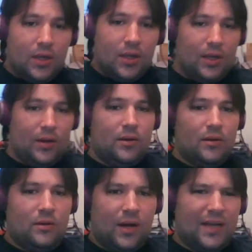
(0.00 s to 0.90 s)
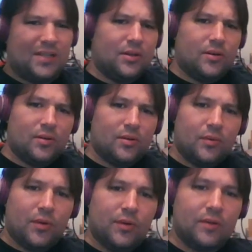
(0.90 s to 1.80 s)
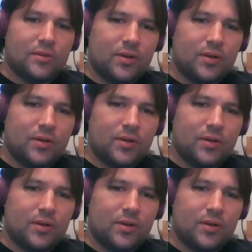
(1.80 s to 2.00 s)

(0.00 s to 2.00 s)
and actually there's only one route.